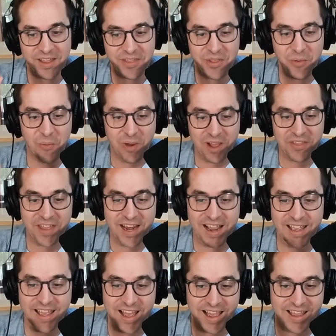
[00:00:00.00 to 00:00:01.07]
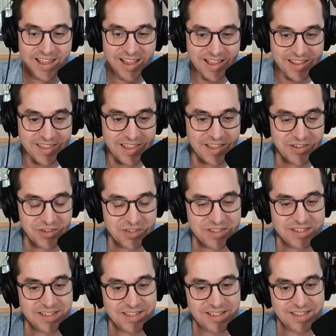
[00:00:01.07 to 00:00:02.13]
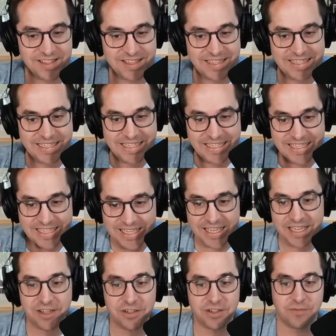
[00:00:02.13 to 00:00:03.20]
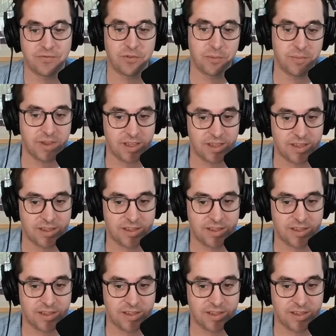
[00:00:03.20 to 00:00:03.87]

the one that I, I I think just killed it for me